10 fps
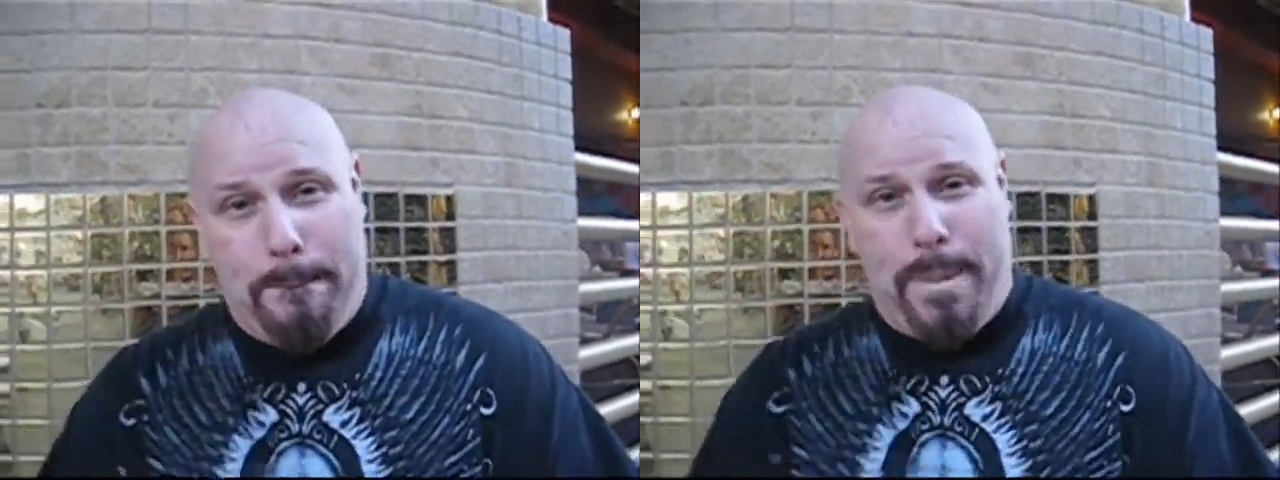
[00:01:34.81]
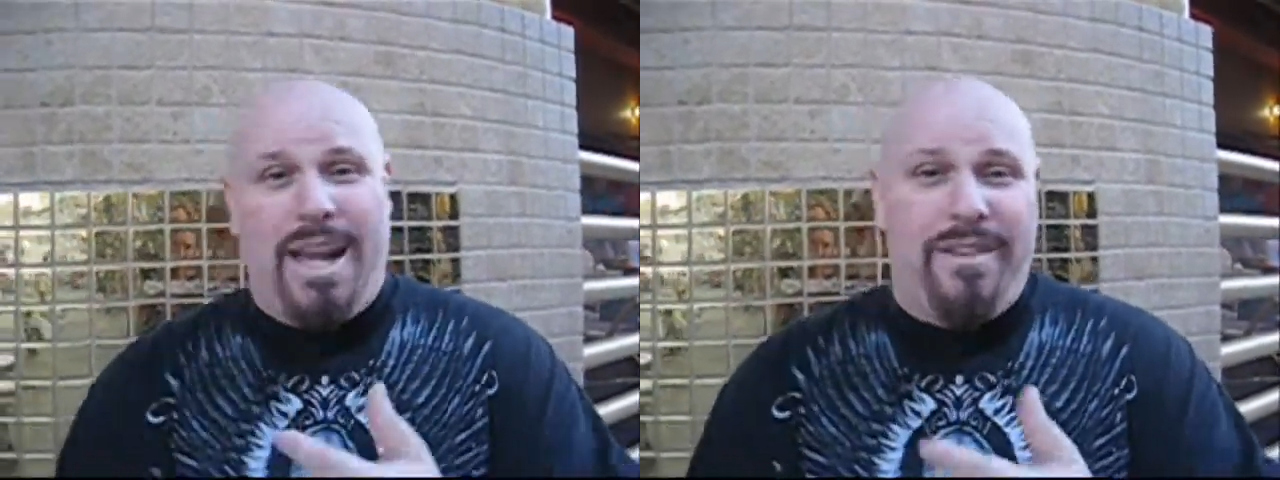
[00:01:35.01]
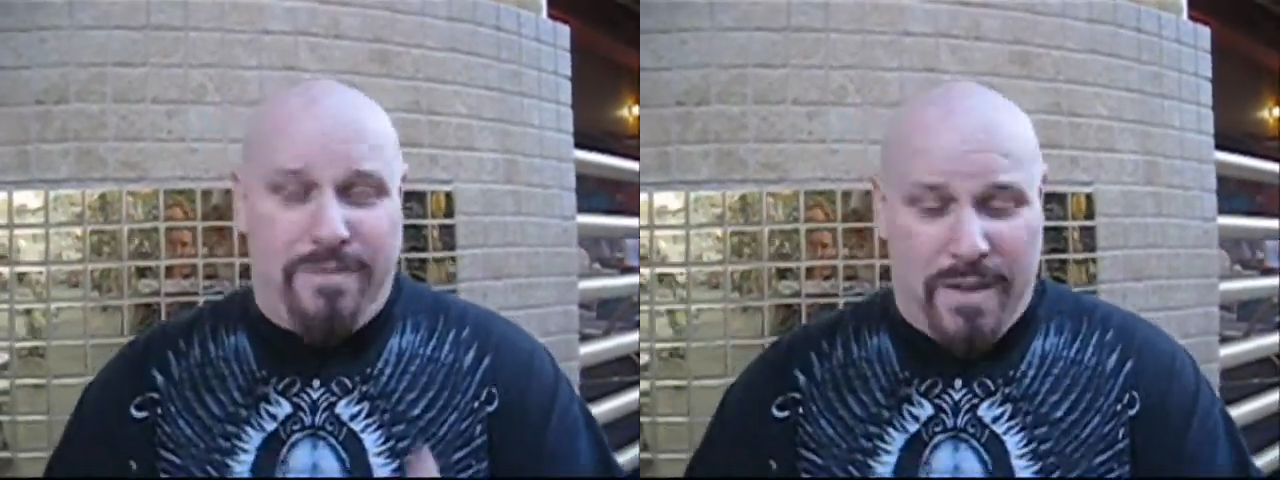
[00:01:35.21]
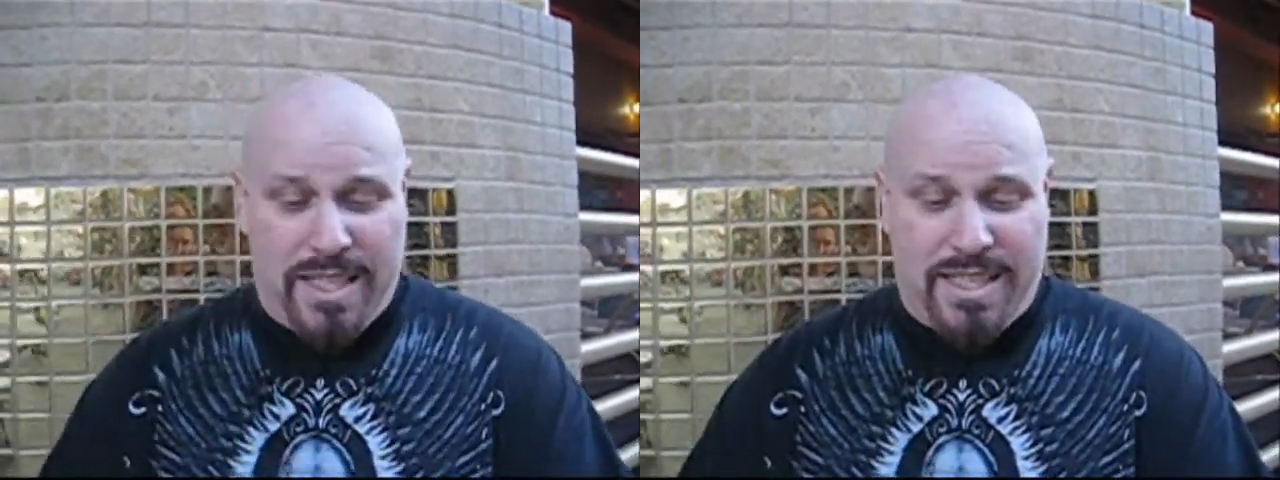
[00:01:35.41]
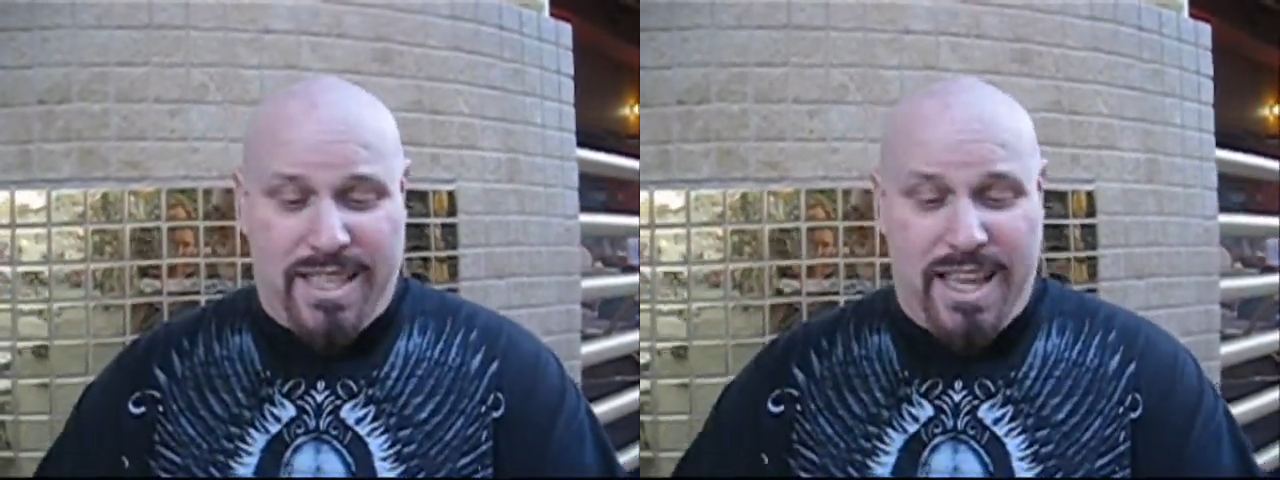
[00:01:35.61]

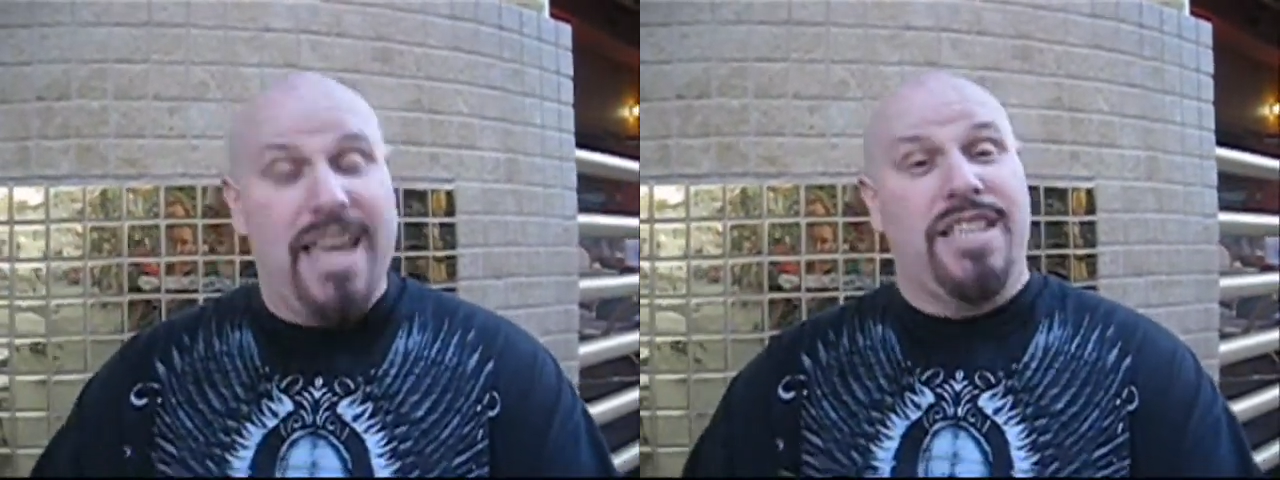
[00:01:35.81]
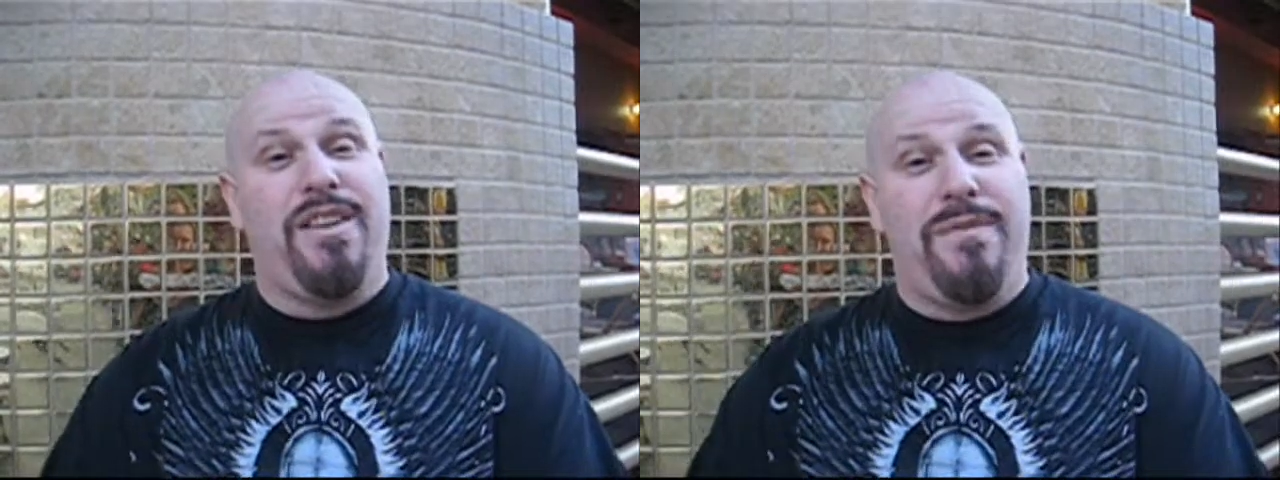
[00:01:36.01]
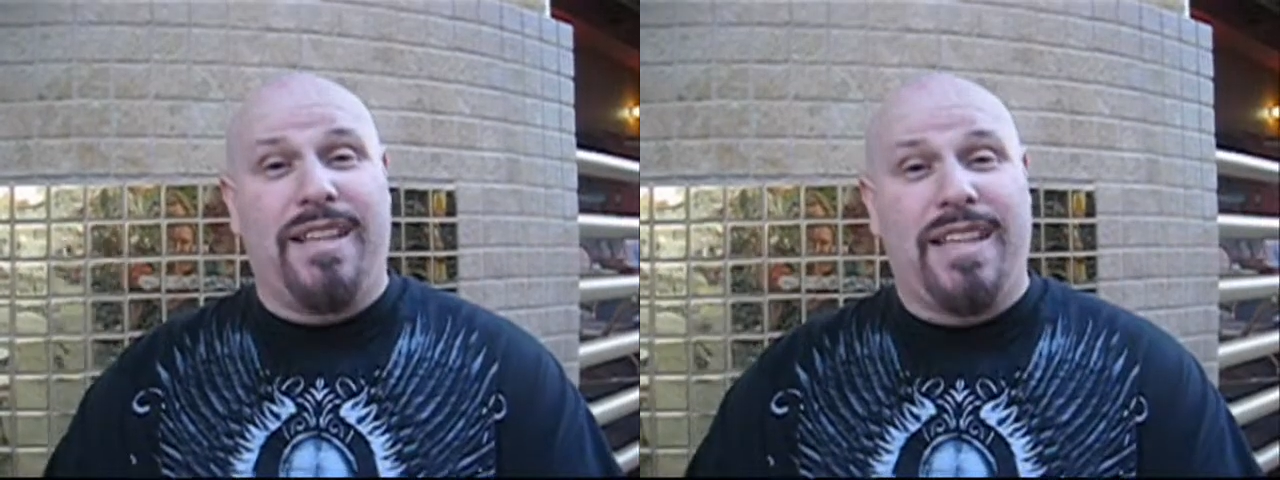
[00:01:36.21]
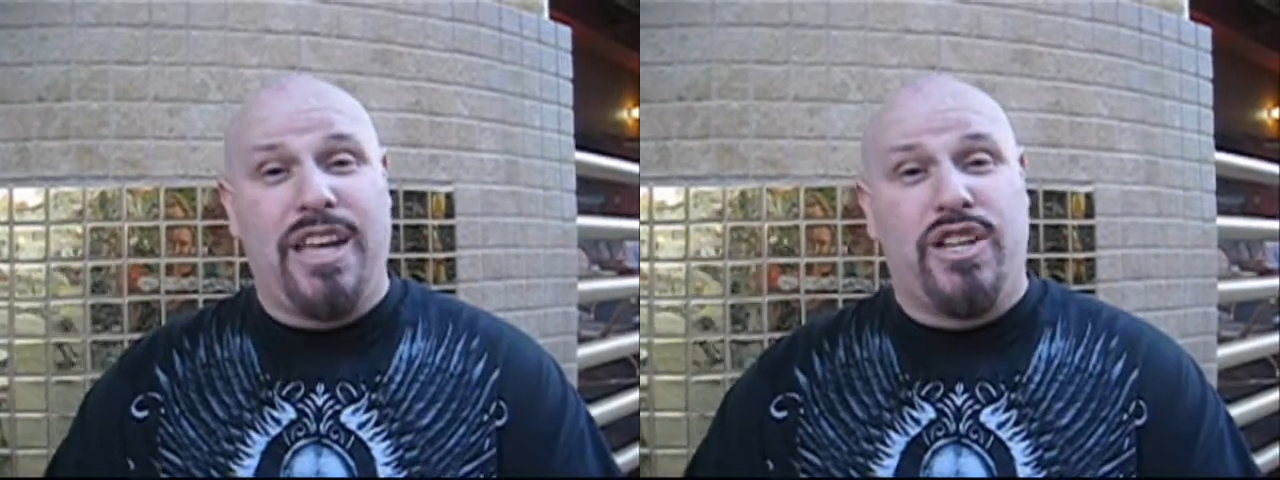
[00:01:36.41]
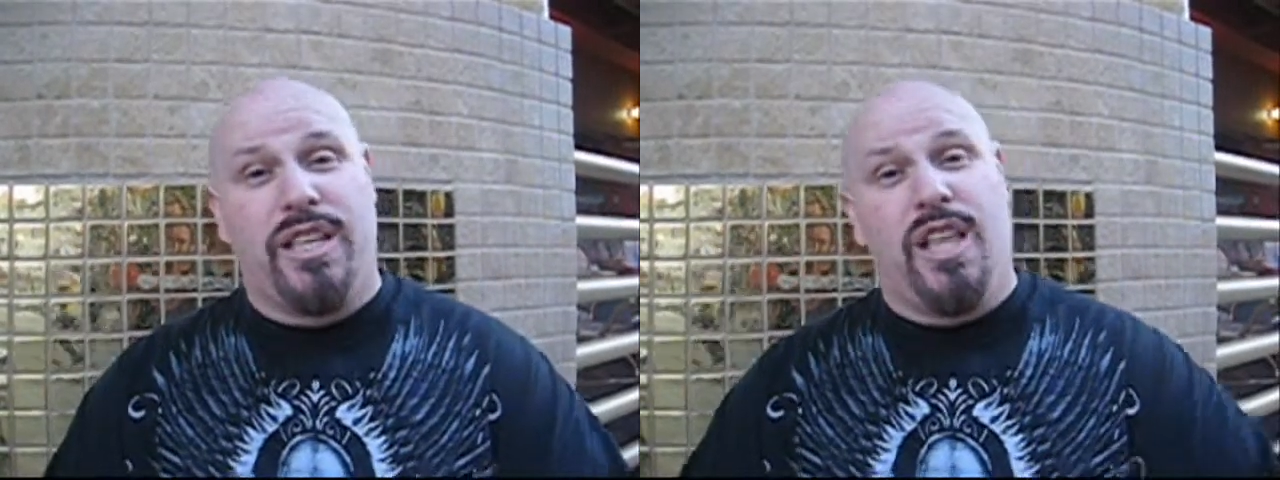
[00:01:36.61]
Benefits the Izzy
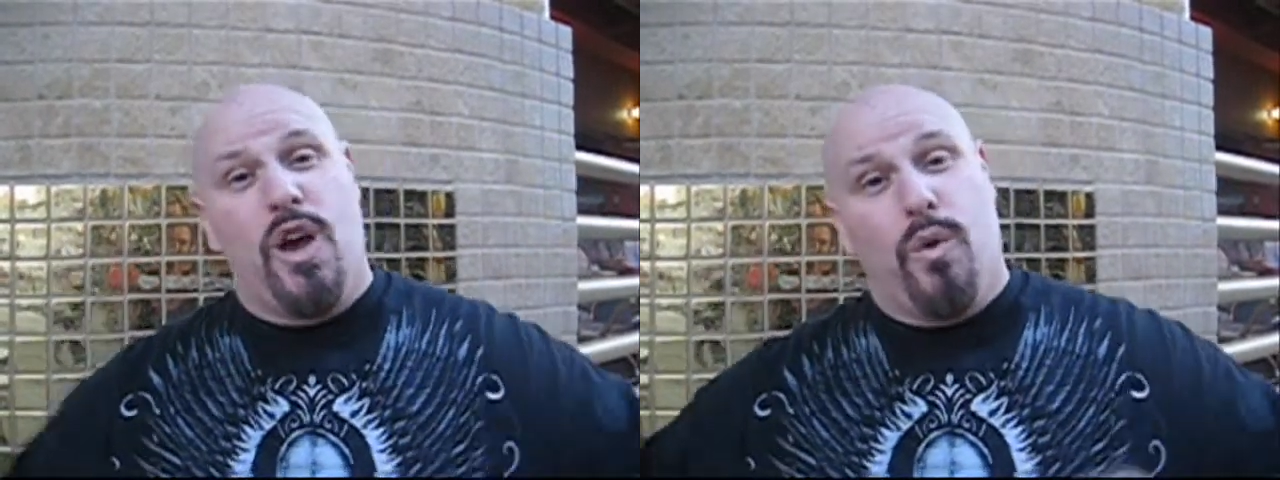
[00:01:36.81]
Foundation.